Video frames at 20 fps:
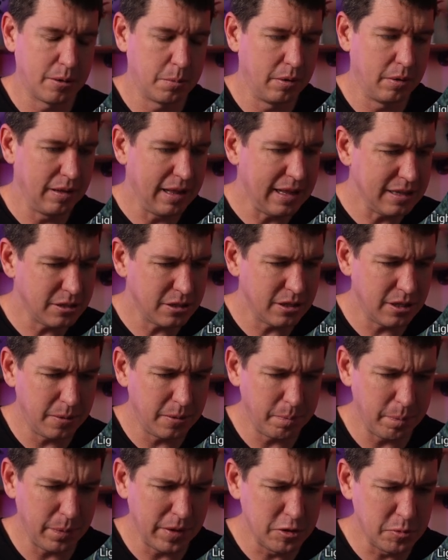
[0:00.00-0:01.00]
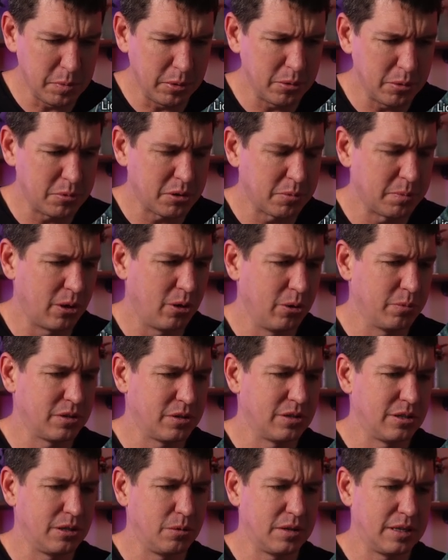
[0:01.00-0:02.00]
But let's pull up some homes
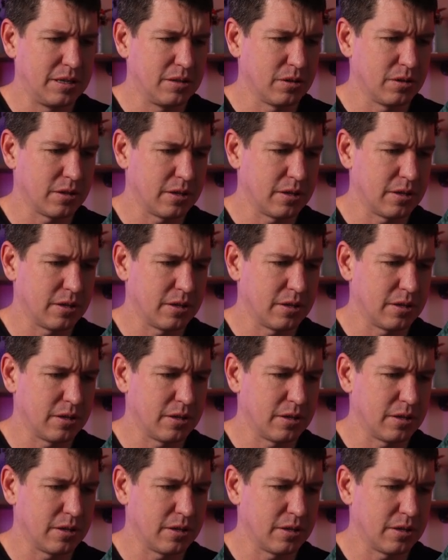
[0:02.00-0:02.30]
and see what these look